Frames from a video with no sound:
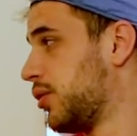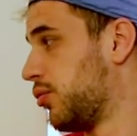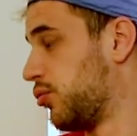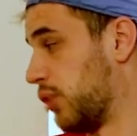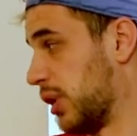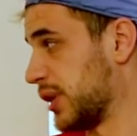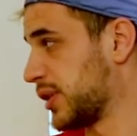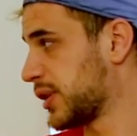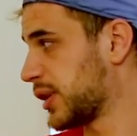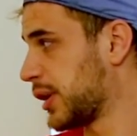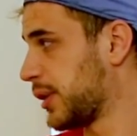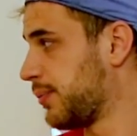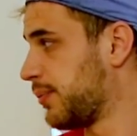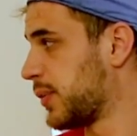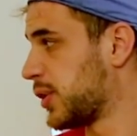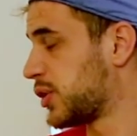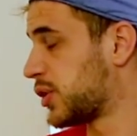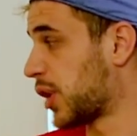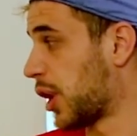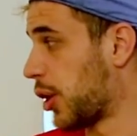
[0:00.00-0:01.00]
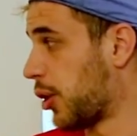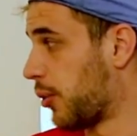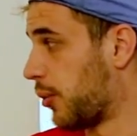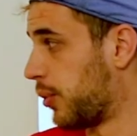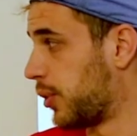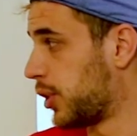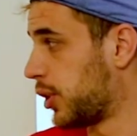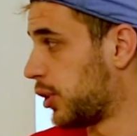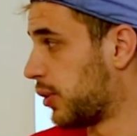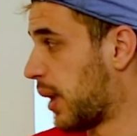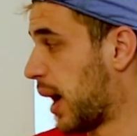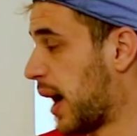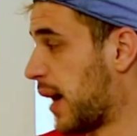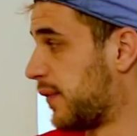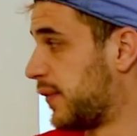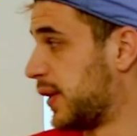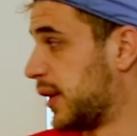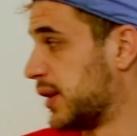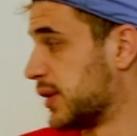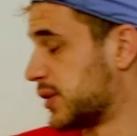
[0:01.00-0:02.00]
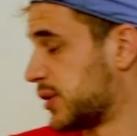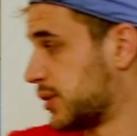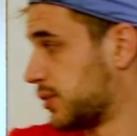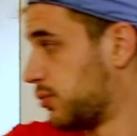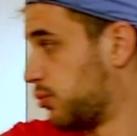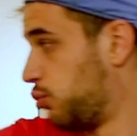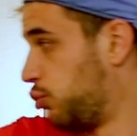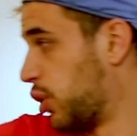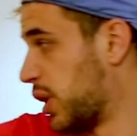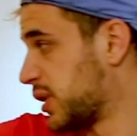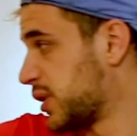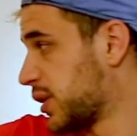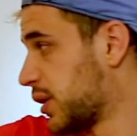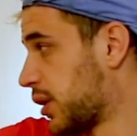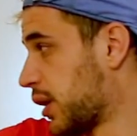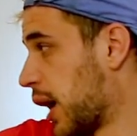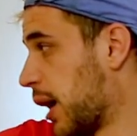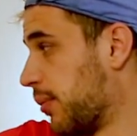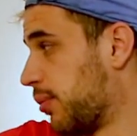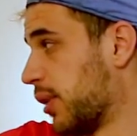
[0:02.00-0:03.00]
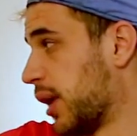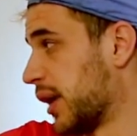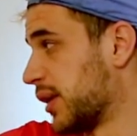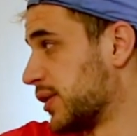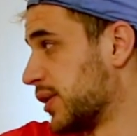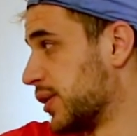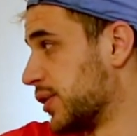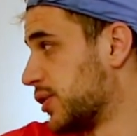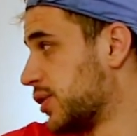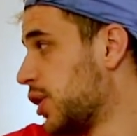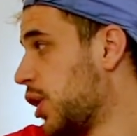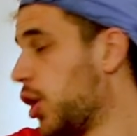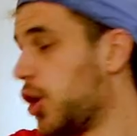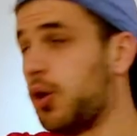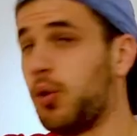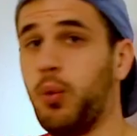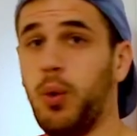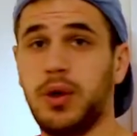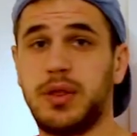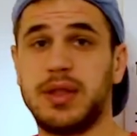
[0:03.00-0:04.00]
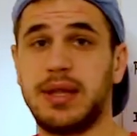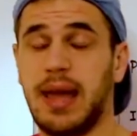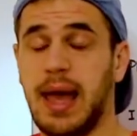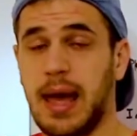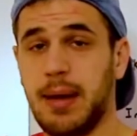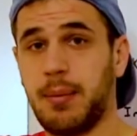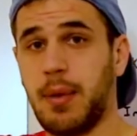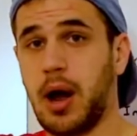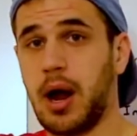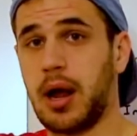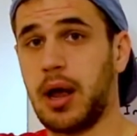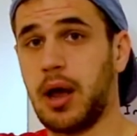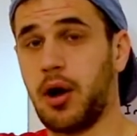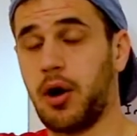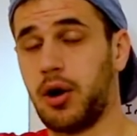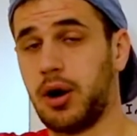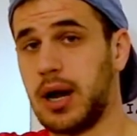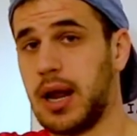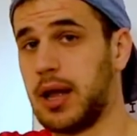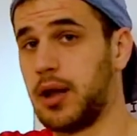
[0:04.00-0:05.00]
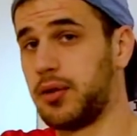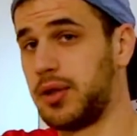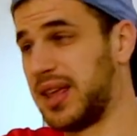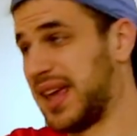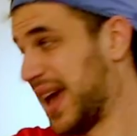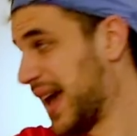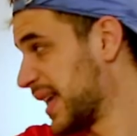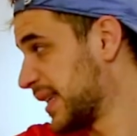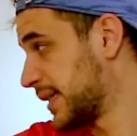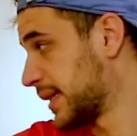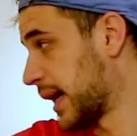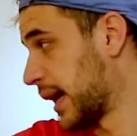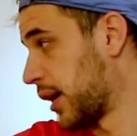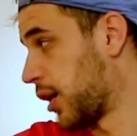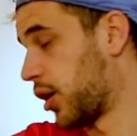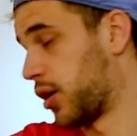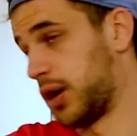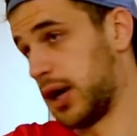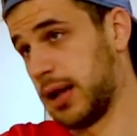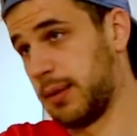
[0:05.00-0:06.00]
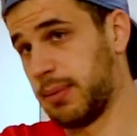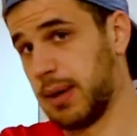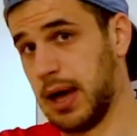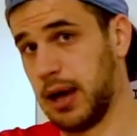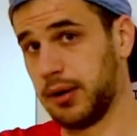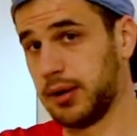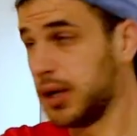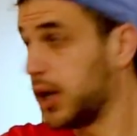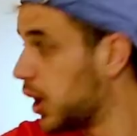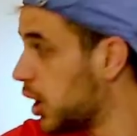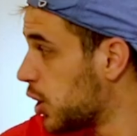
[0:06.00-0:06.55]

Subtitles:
RISC. So you have these RISC complexes with the miRNA or the siRNA bound.